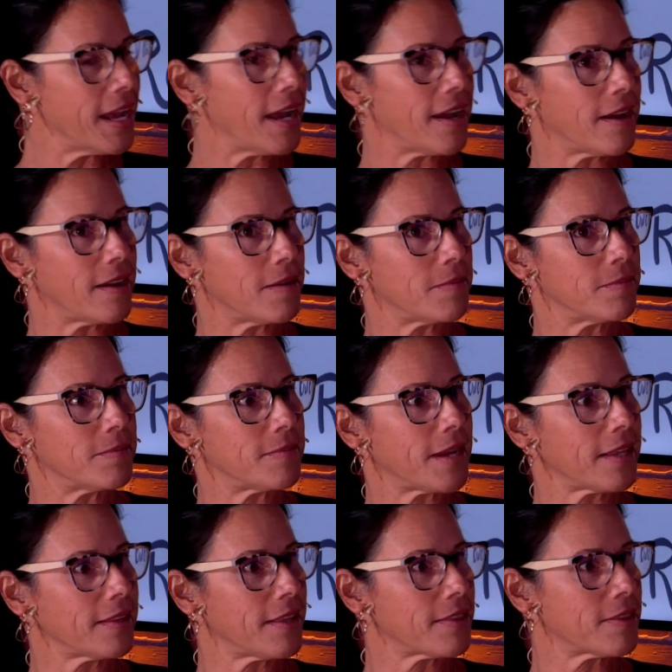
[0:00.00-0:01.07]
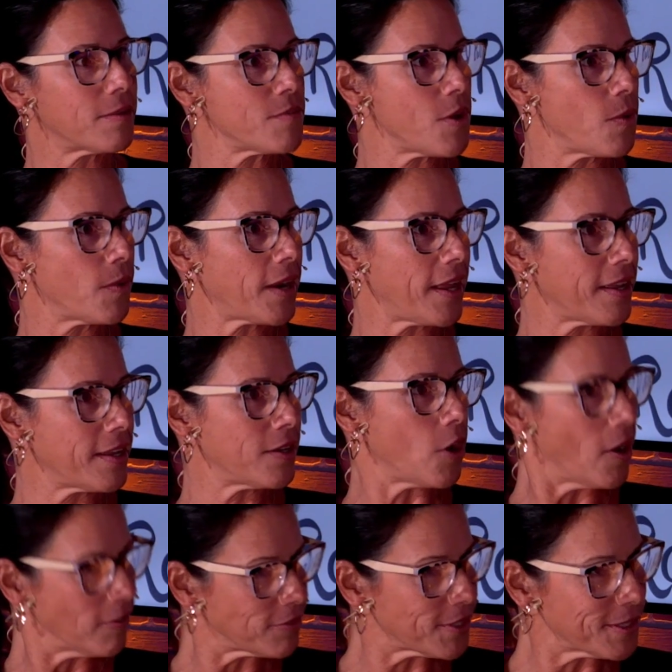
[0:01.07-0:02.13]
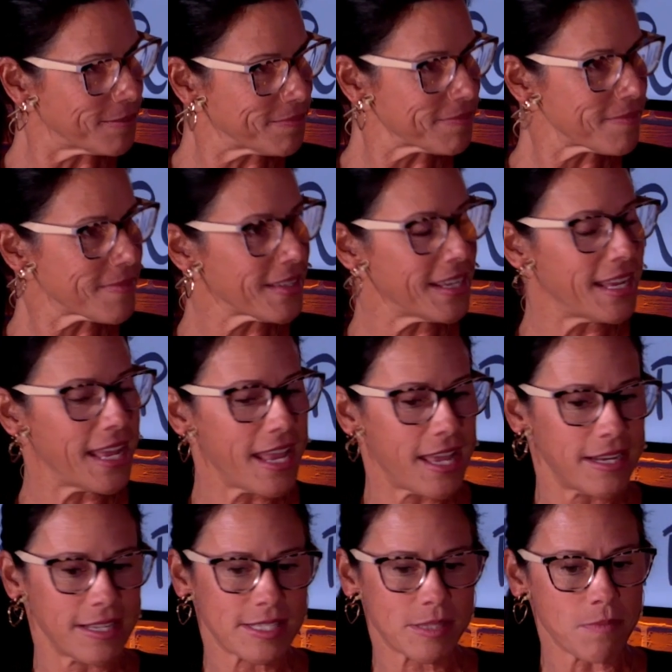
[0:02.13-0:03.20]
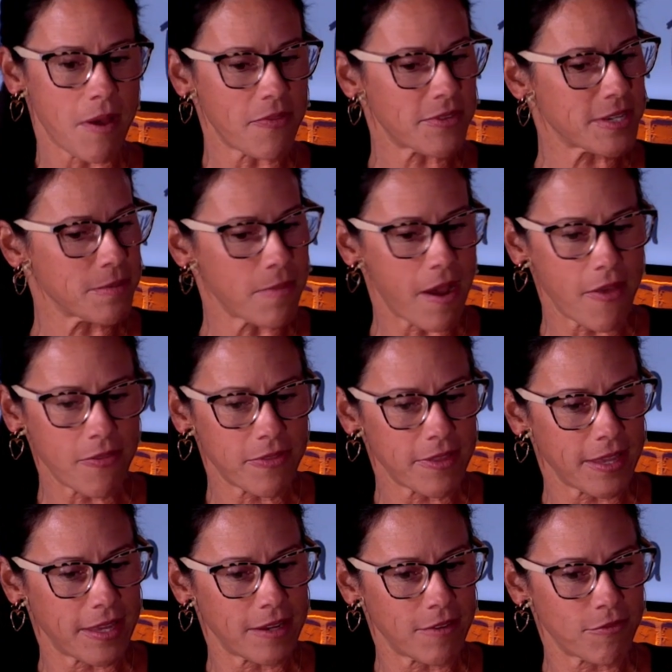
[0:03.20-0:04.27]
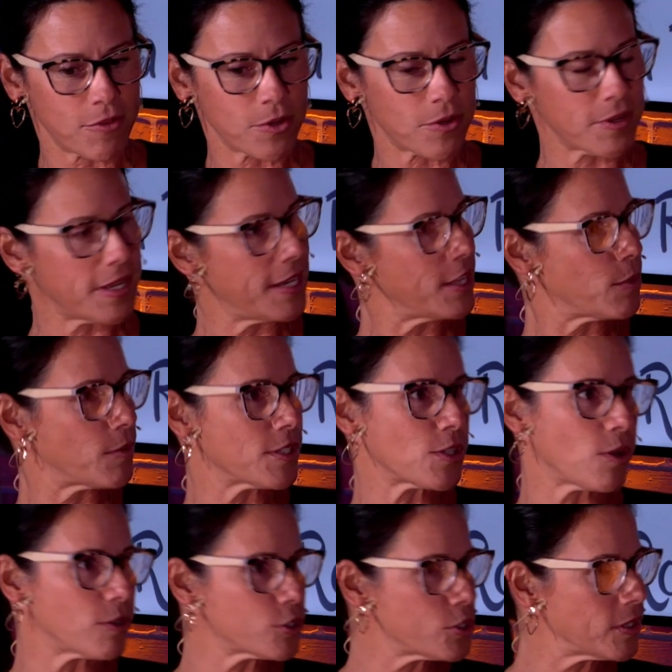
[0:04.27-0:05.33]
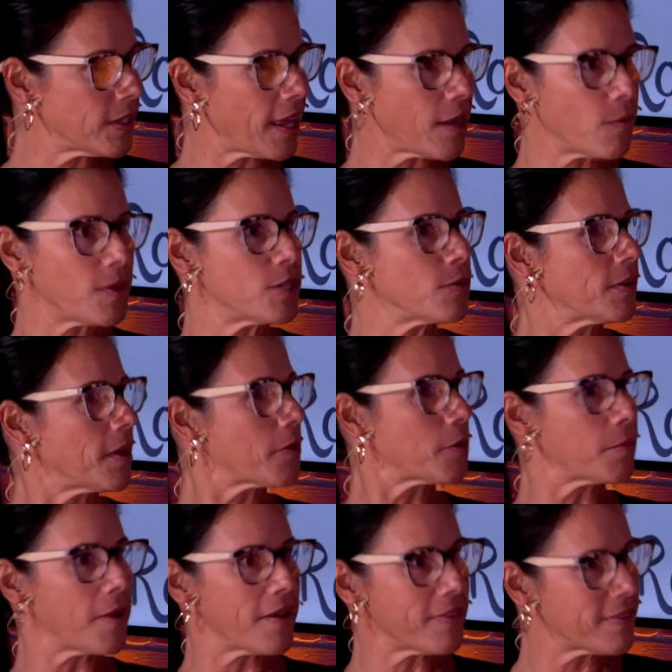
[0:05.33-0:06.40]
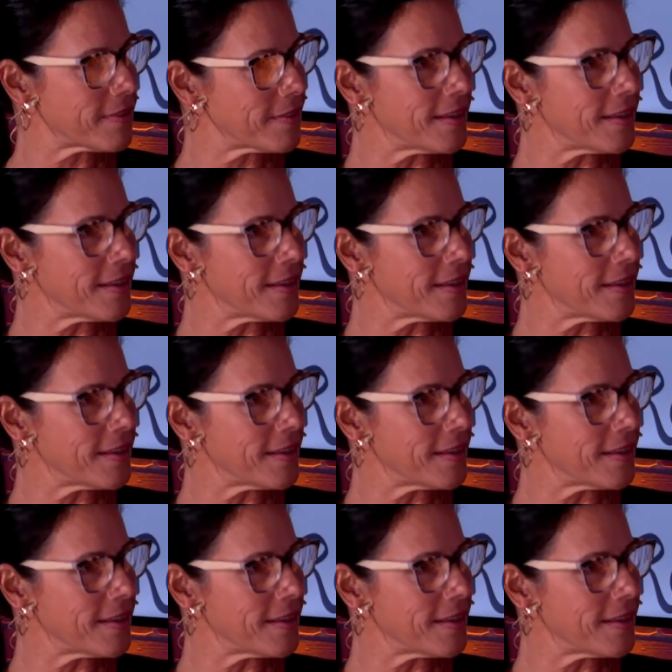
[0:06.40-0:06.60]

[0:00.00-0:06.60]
I let them know what I can offer, and it's month to month. And if you're getting the results you like, we do another month.